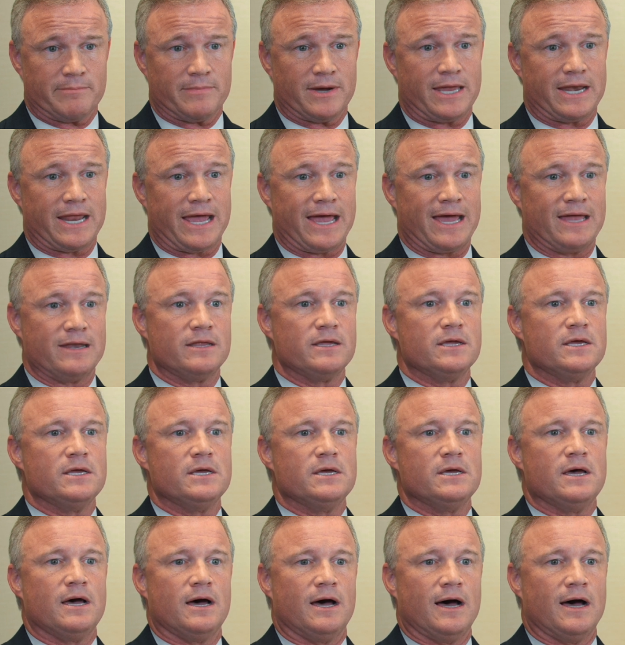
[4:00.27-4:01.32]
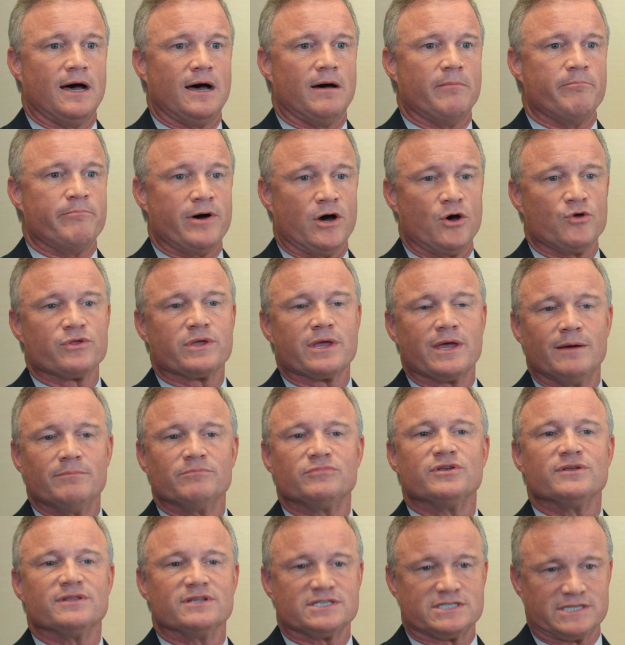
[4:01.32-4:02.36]
I might add, both
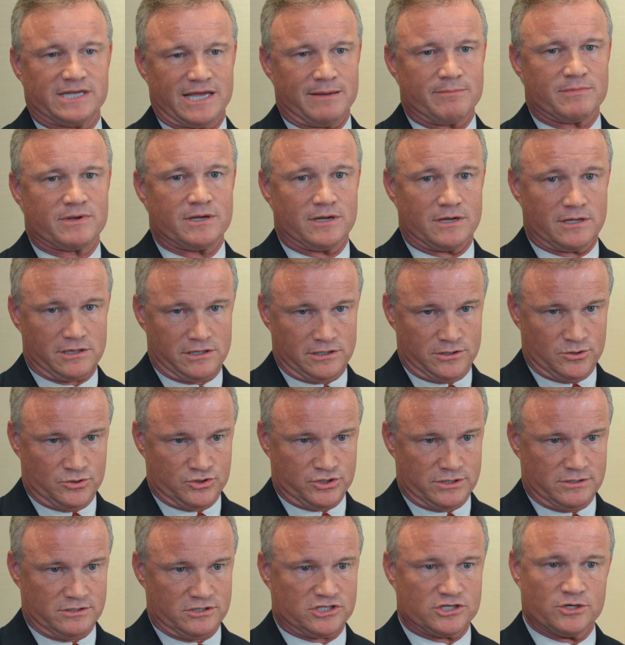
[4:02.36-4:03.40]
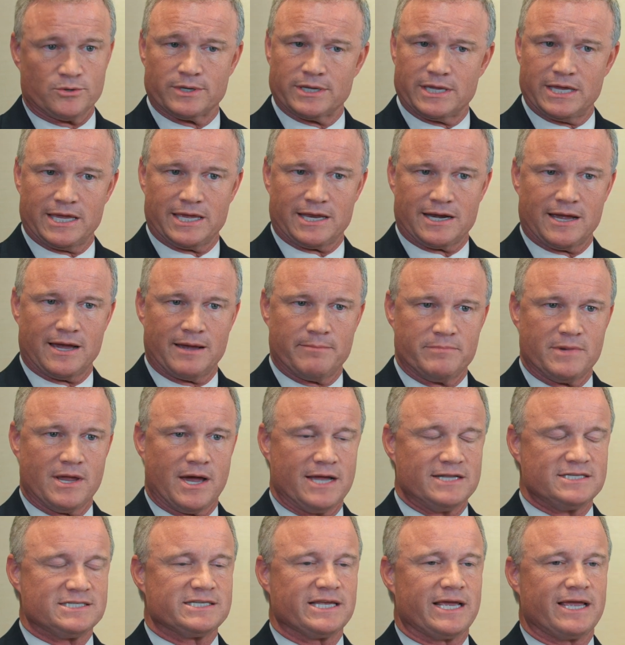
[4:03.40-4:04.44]
come to the same conclusion. So again, I'm
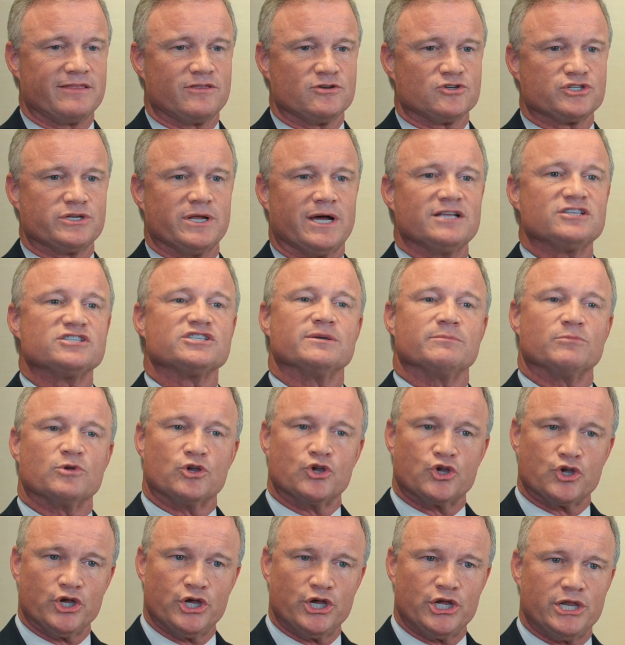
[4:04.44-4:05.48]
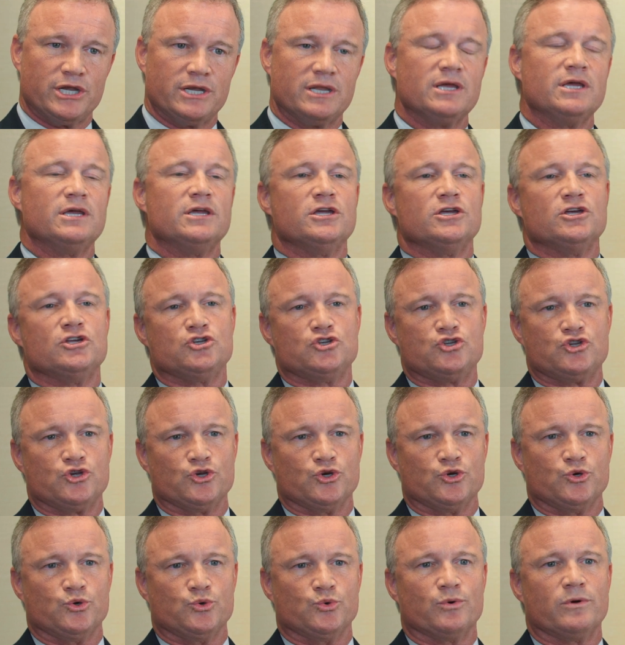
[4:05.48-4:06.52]
not saying there's not some good
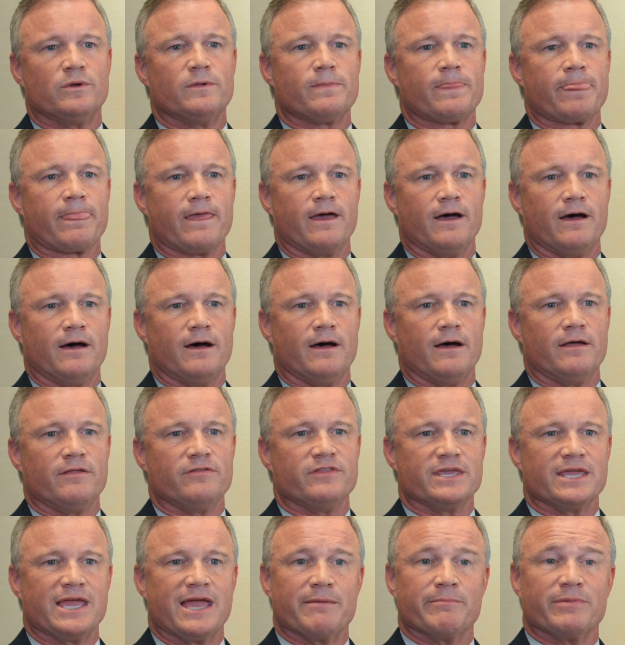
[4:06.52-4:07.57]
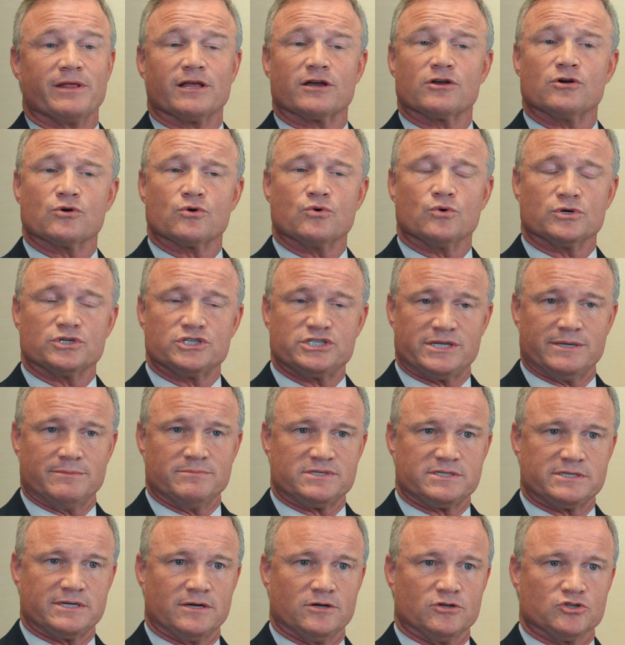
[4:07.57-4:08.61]
to the umbilical cord stem
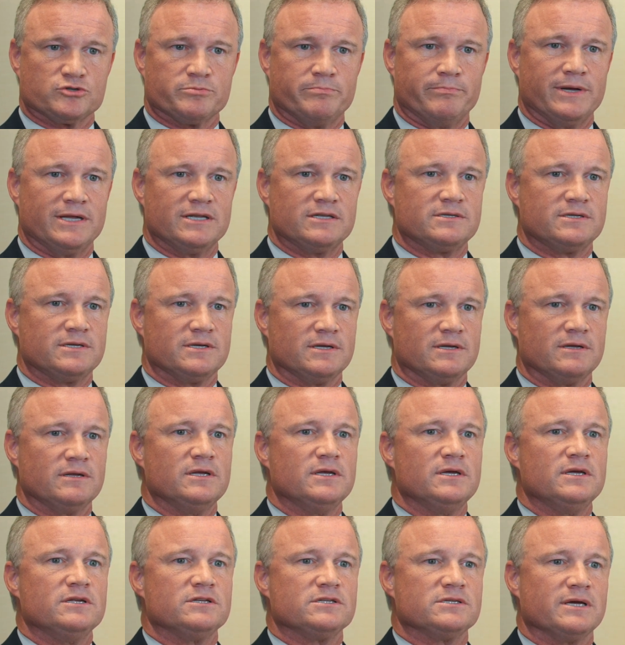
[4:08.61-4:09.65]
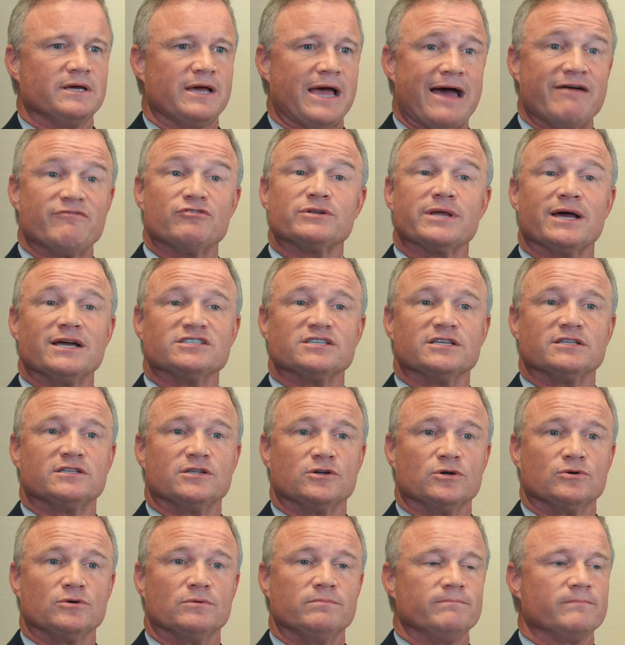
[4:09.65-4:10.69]
cells, but to advertise that
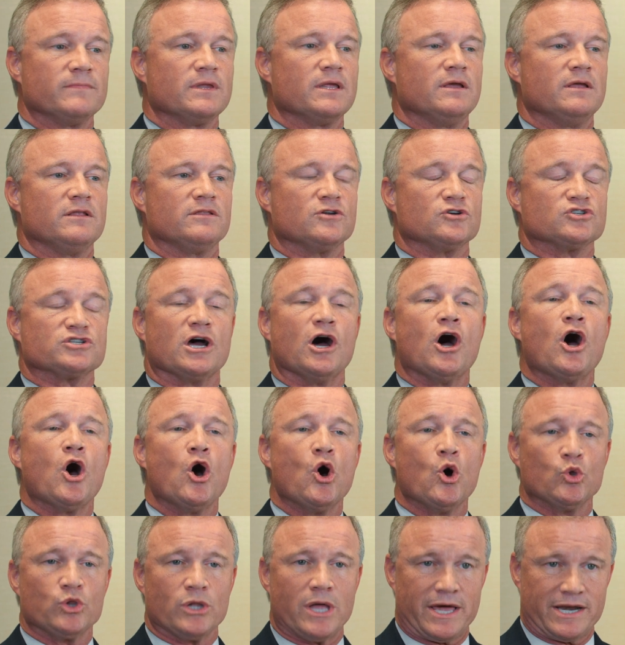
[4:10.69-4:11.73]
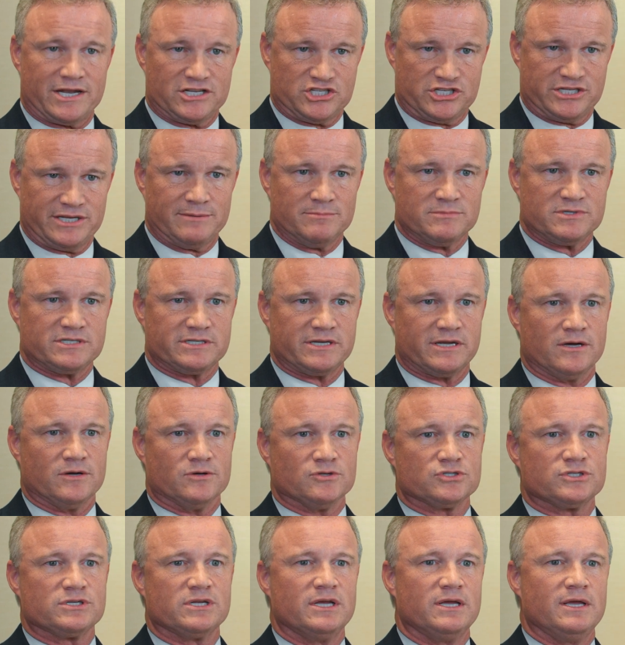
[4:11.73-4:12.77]
there's a whole lot of stem
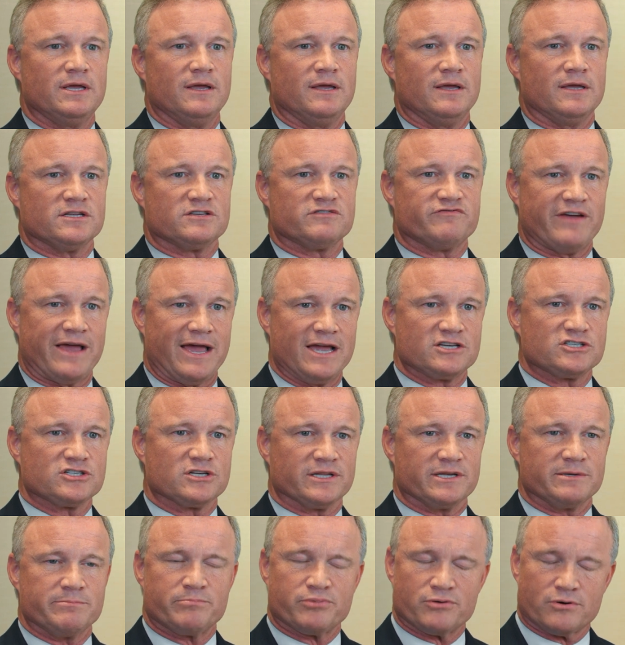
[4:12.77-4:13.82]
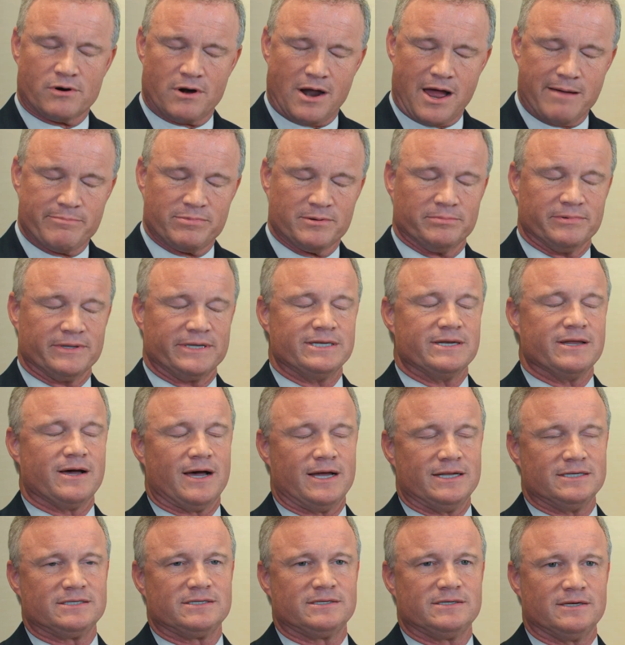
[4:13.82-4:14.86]
cells is factually probably
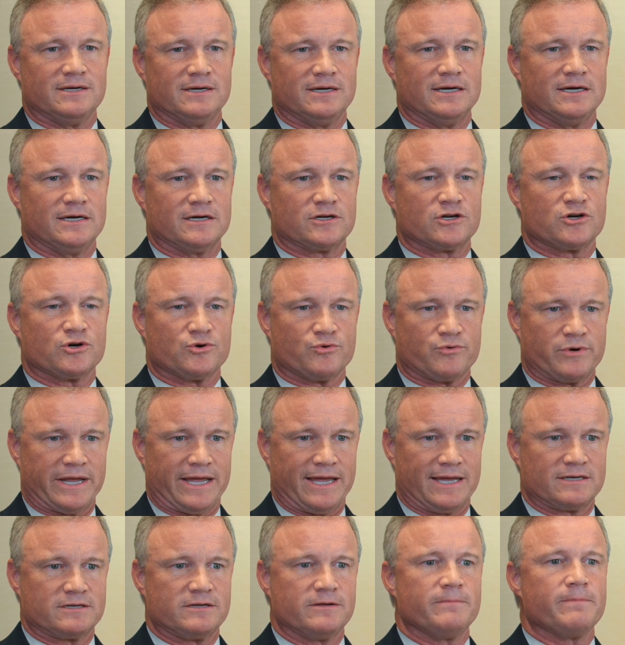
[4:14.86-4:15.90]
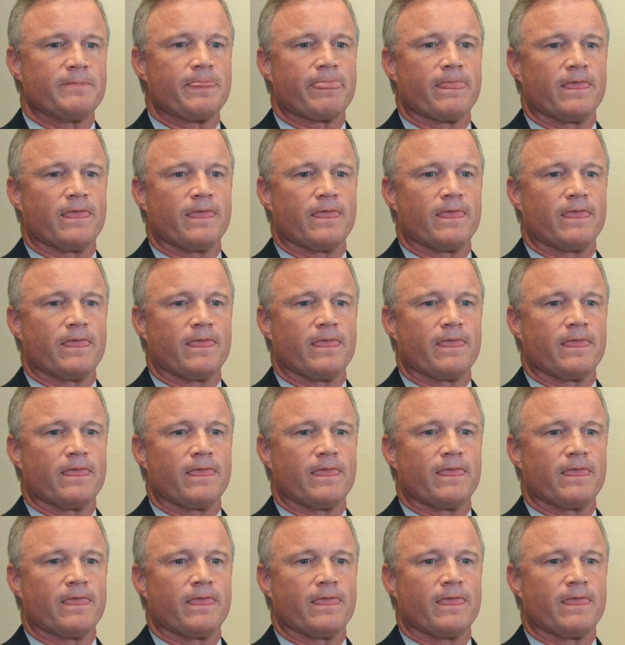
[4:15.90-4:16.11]
not correct.